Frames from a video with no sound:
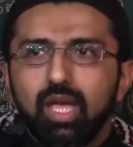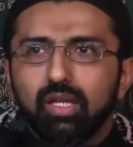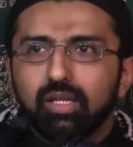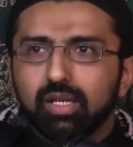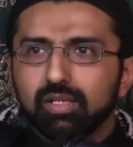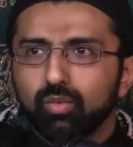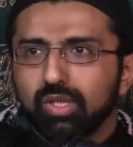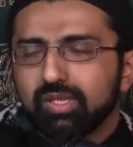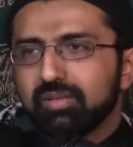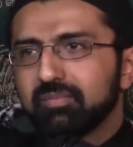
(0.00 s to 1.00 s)
And guess
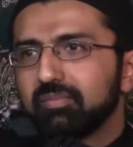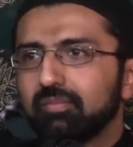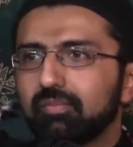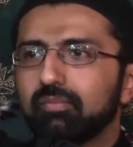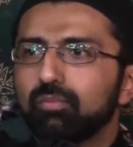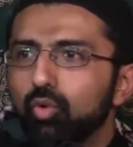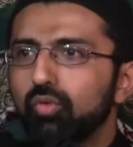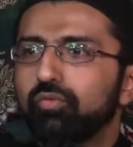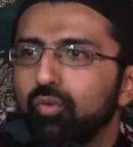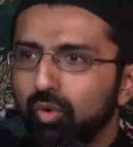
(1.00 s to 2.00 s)
what?
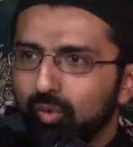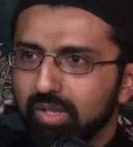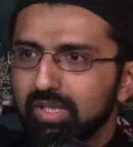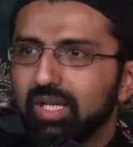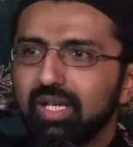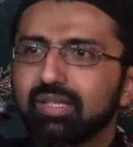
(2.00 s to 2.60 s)
Move forward.